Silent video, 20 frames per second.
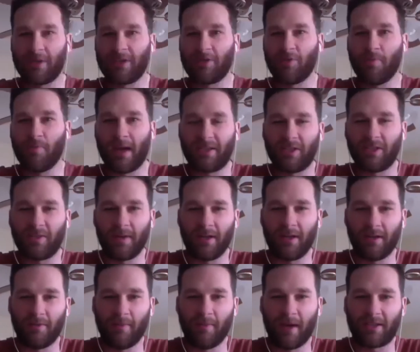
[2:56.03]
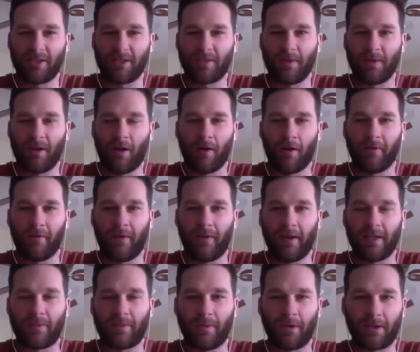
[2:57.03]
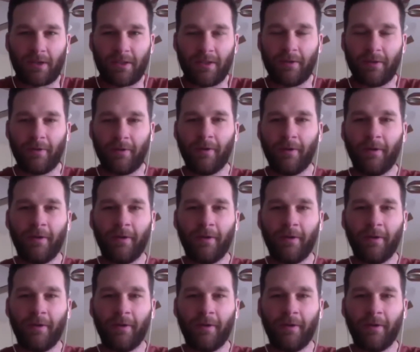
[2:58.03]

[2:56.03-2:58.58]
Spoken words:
messaged me on Facebook too.